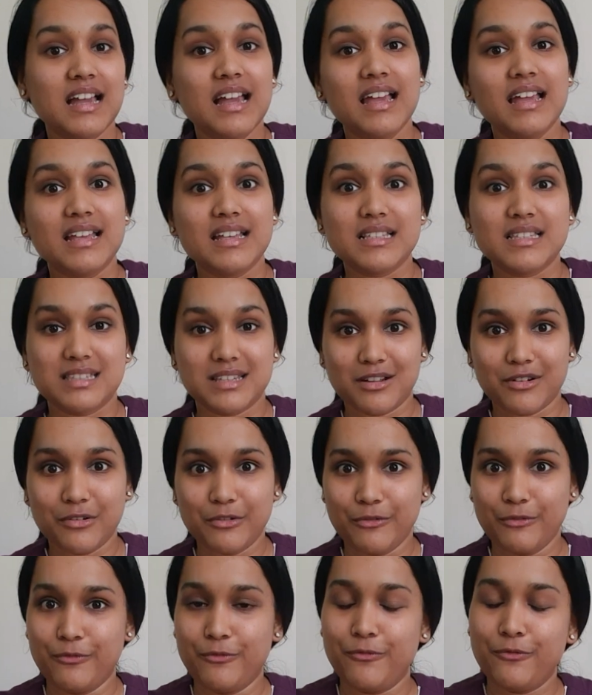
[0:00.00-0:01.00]
is
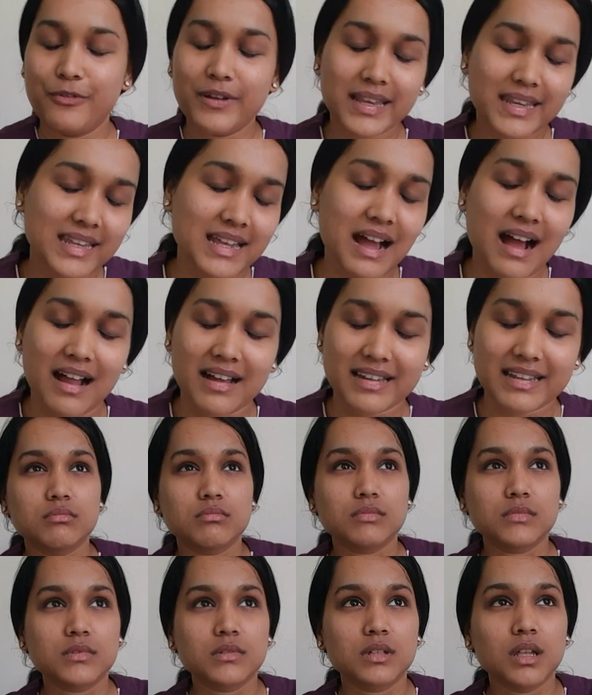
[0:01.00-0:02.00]
very hard.
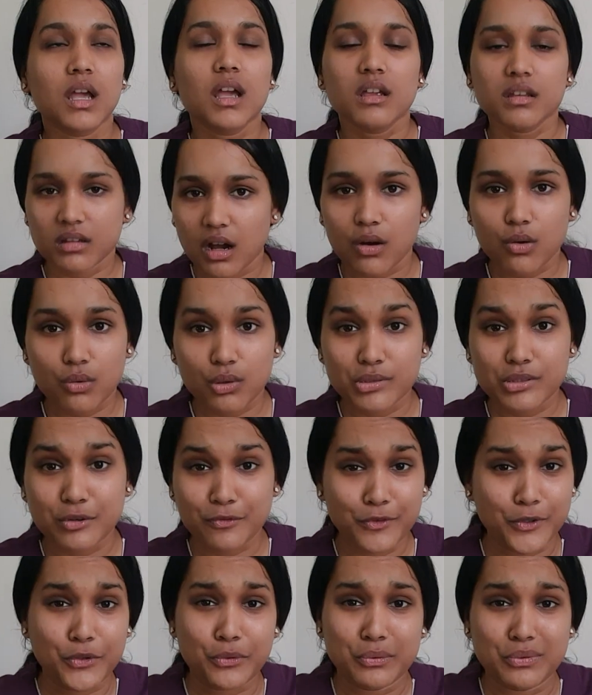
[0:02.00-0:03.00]
Yeah, course
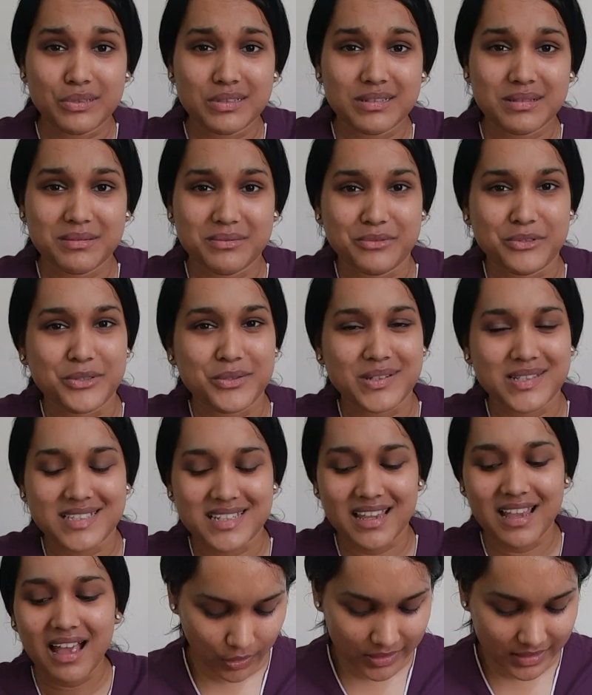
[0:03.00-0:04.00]
of a course. What do I
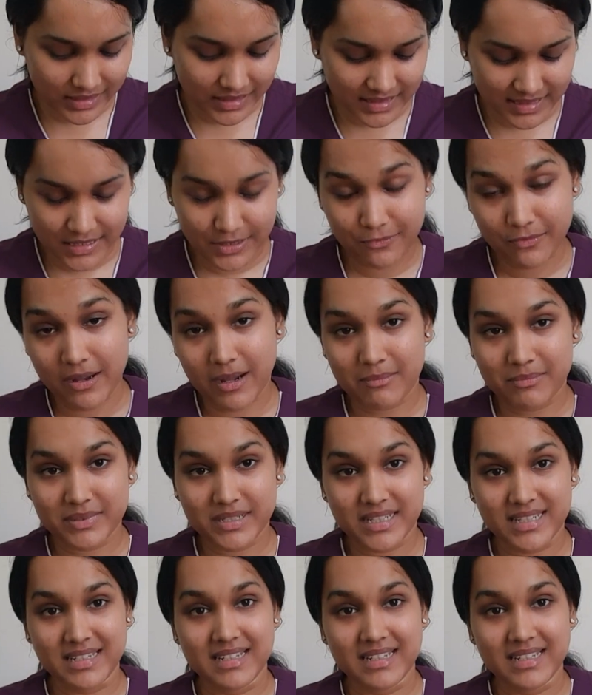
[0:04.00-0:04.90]
say? What is PharmD?